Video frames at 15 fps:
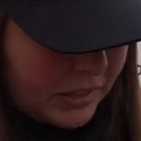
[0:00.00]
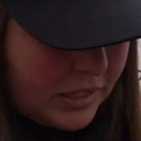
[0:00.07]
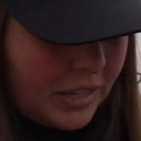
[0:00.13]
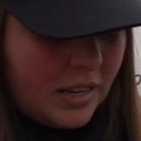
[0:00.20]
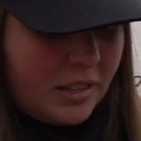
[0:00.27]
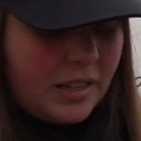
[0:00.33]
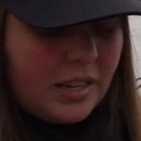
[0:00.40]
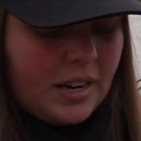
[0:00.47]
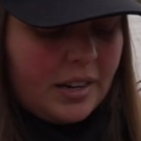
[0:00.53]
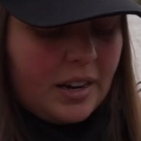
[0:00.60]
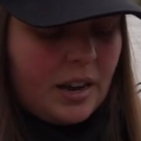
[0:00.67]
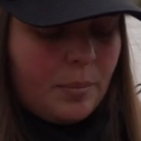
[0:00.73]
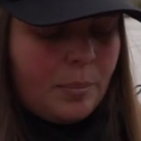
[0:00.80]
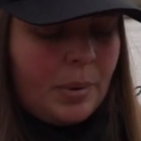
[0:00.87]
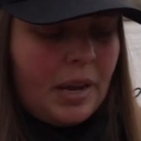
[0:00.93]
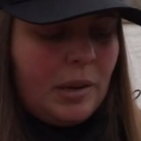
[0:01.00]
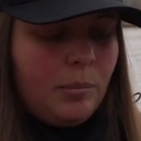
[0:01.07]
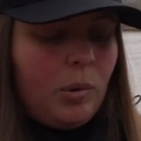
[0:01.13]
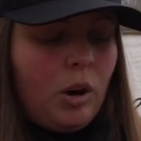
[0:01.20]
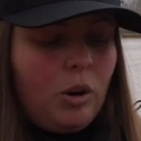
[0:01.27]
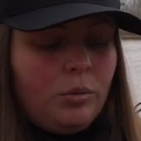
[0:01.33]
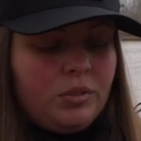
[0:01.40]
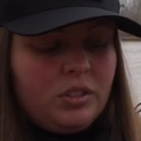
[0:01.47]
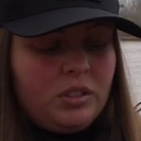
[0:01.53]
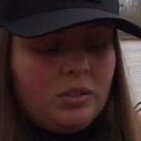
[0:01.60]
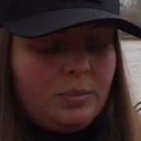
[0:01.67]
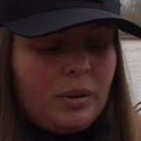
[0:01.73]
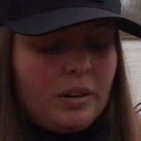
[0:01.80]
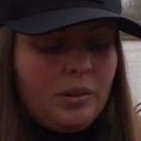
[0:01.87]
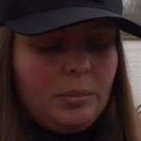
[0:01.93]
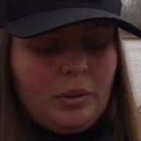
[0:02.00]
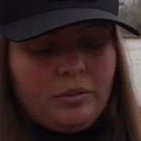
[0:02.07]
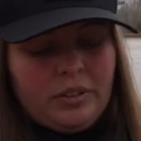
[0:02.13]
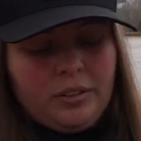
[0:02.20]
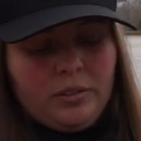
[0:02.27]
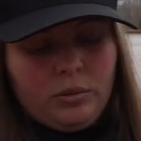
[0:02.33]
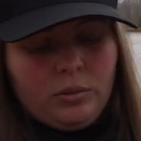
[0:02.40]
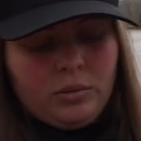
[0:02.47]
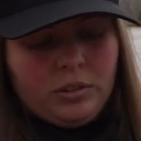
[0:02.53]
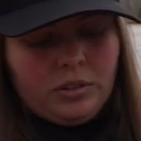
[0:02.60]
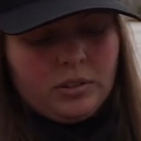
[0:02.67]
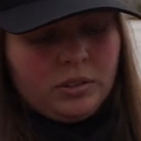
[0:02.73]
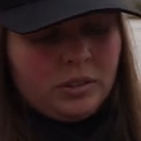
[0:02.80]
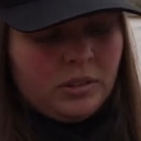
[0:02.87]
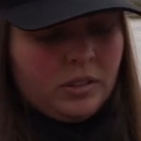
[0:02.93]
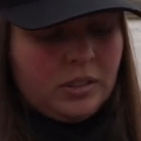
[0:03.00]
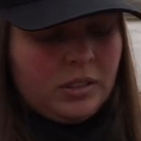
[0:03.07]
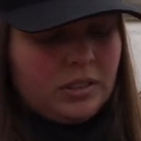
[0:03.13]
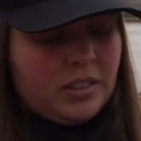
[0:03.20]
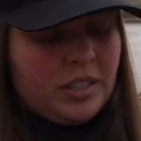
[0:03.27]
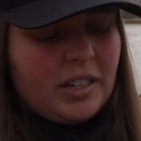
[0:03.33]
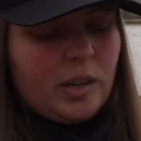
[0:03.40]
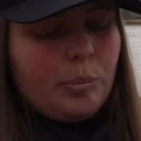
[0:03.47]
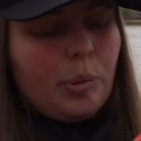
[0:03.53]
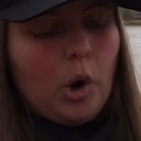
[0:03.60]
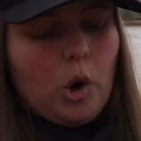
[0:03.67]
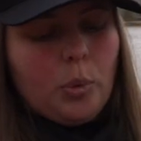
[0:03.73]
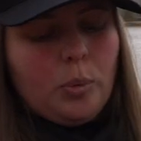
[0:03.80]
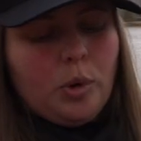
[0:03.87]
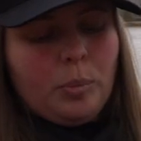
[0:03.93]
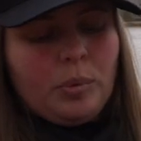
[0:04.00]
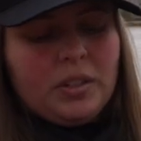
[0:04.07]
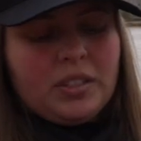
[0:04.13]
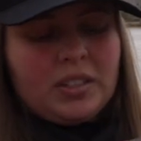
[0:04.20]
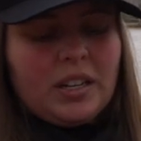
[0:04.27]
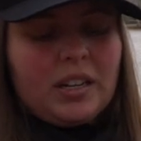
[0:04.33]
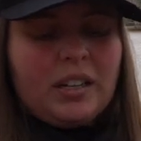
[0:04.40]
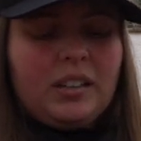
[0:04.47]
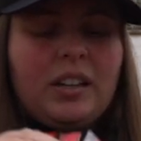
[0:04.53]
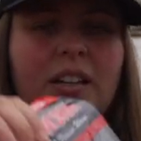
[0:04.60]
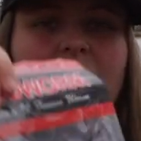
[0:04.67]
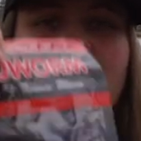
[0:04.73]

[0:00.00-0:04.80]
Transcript: And then I got Bait Ball, which is probably my favorite one. It's like a purple, but it's got a lot